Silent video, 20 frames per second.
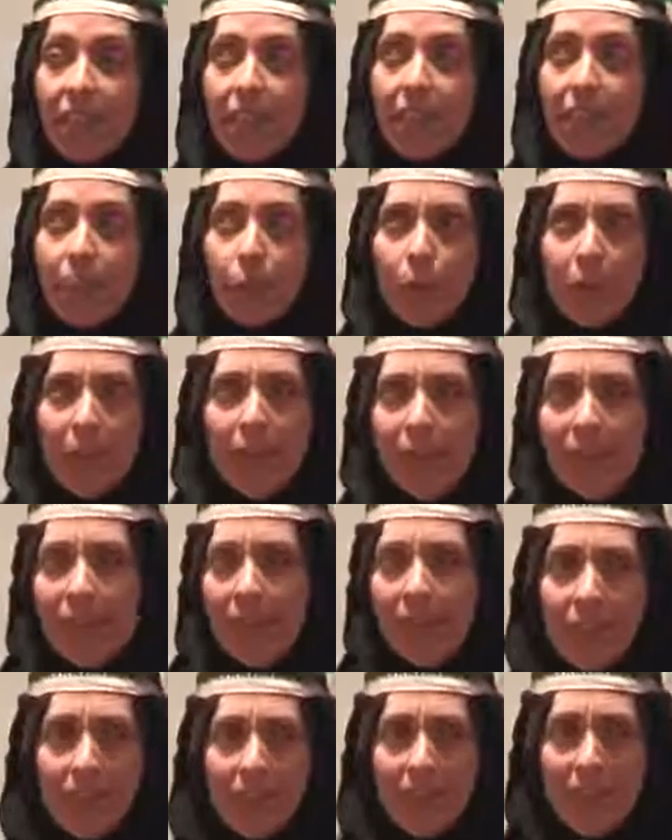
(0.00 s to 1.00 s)
And when I
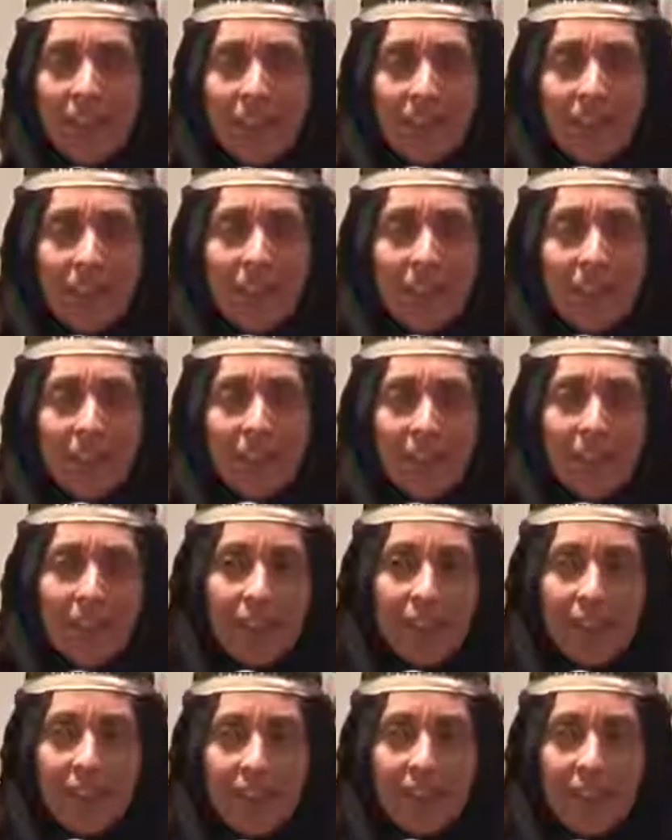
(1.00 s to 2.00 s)
got there,
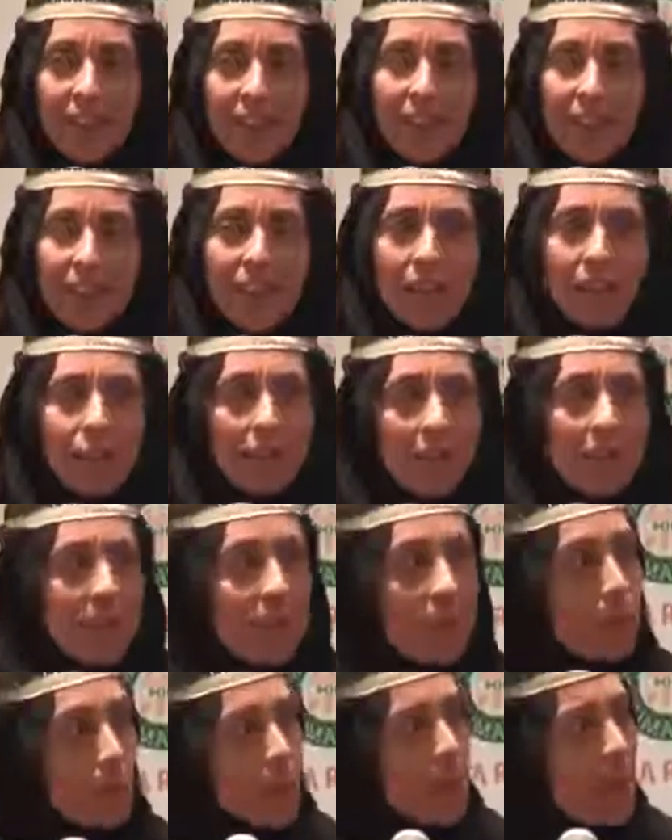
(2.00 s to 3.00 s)
I was like,
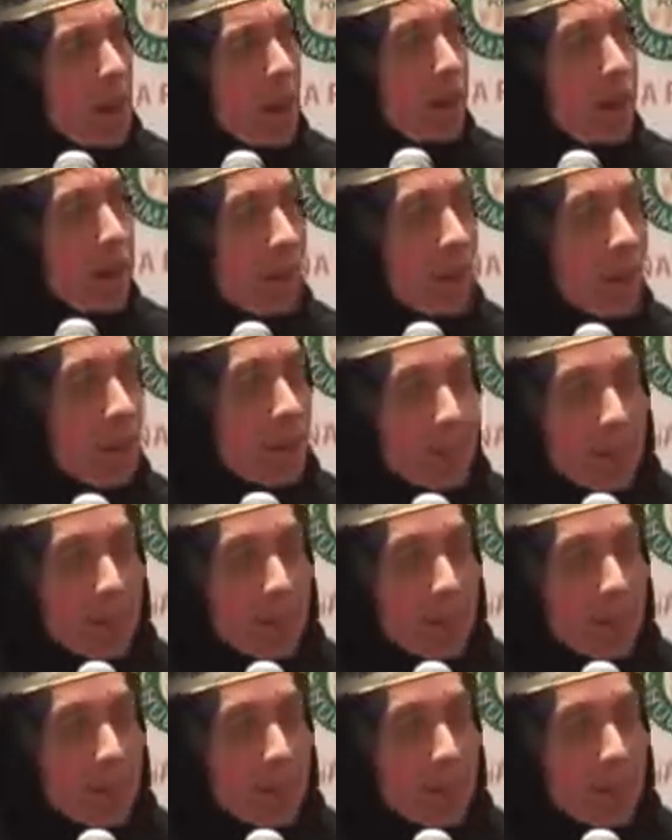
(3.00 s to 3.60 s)
wow,